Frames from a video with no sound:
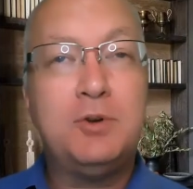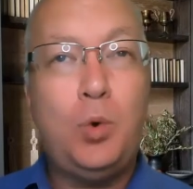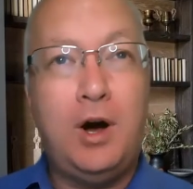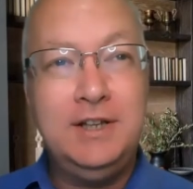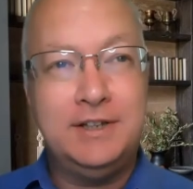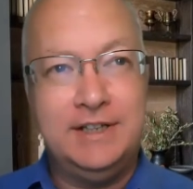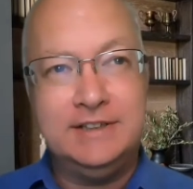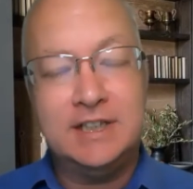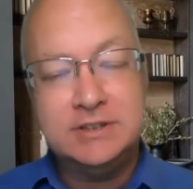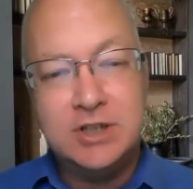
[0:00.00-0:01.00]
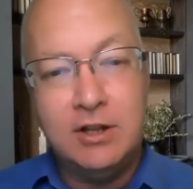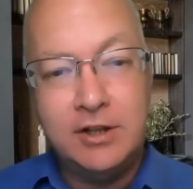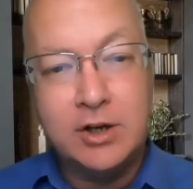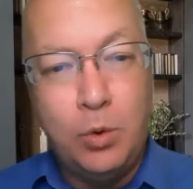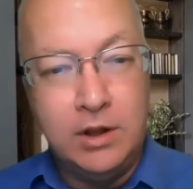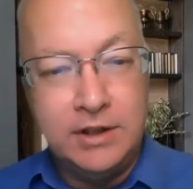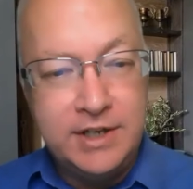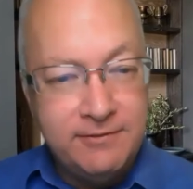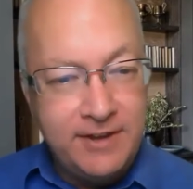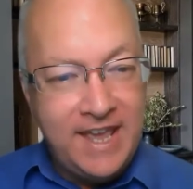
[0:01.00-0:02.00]
qualities, let's call it a
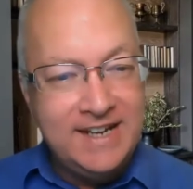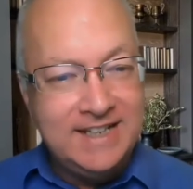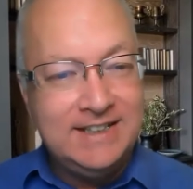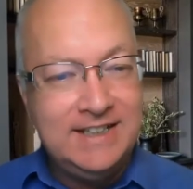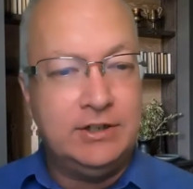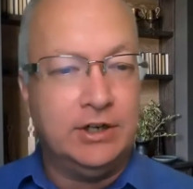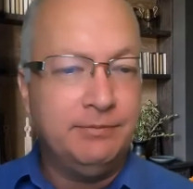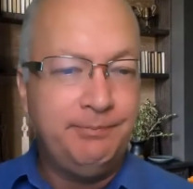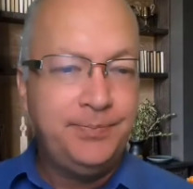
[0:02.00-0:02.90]
quality of any leader.